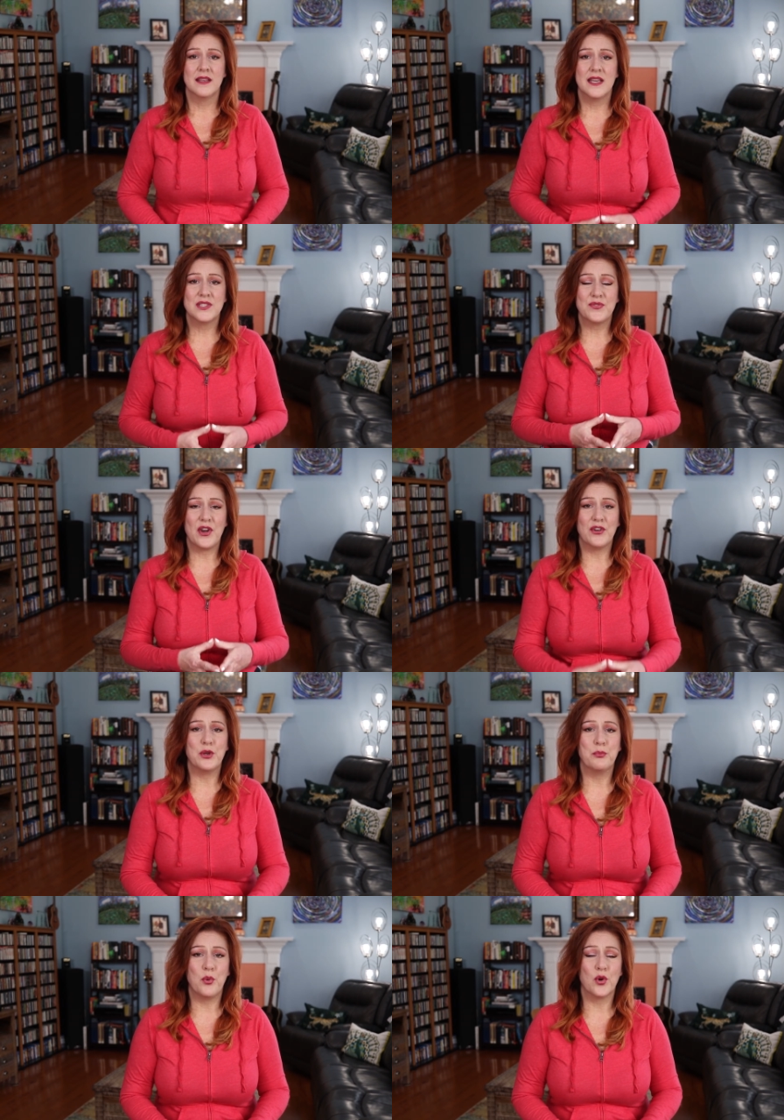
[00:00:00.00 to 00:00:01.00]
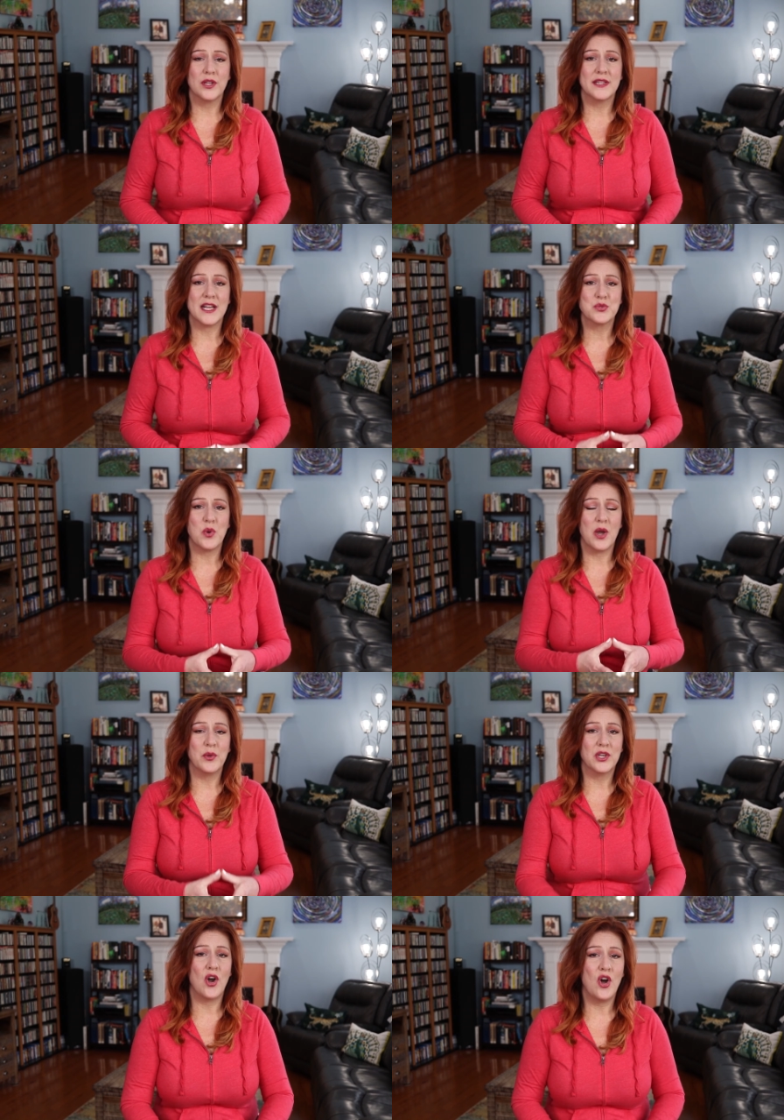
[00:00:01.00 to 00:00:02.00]
It's very important. That's why
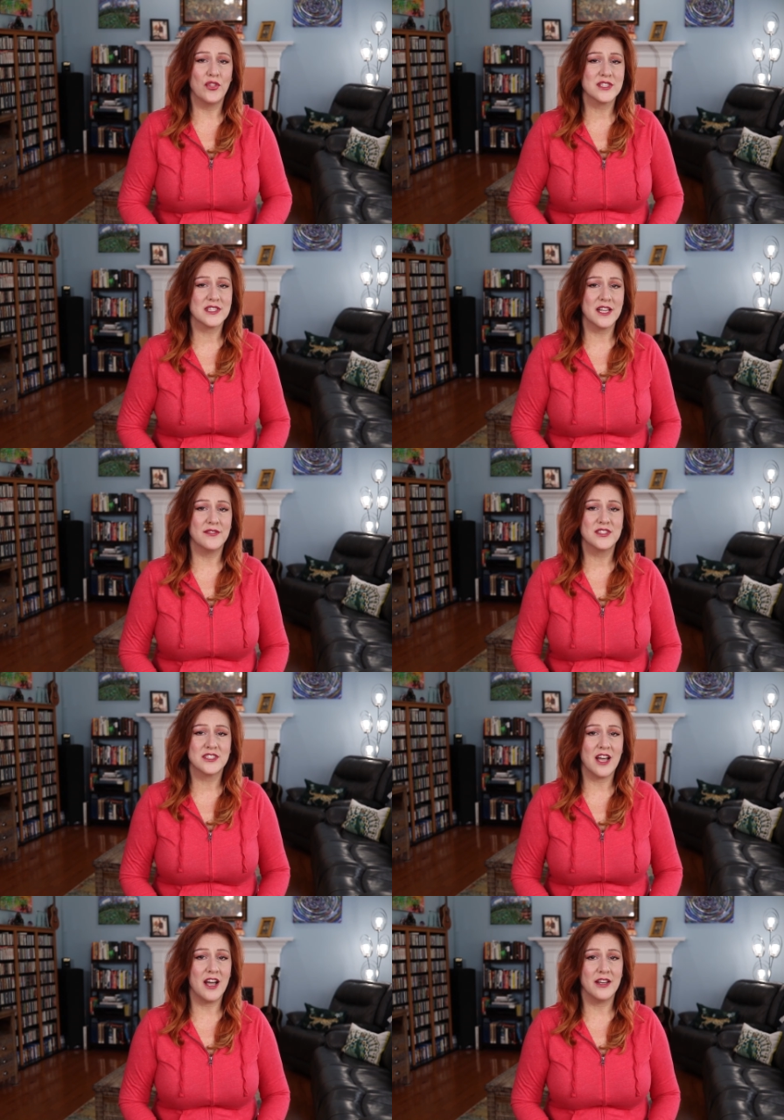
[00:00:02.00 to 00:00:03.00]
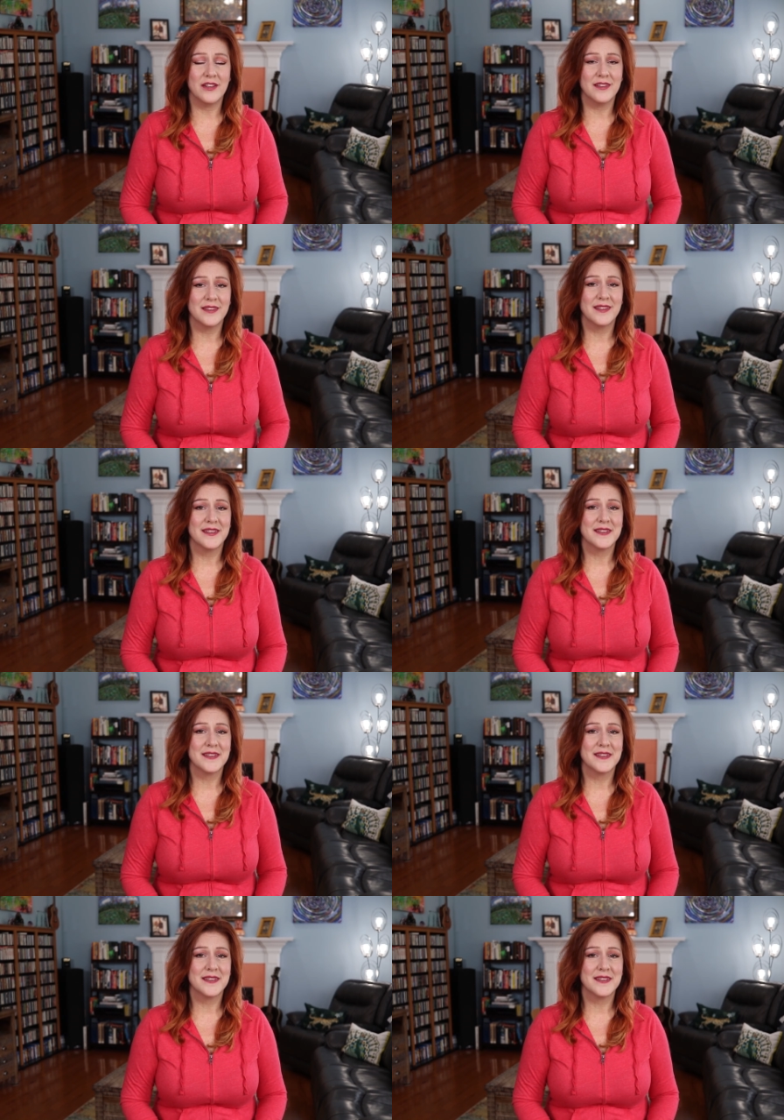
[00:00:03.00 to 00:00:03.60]
we call this love style.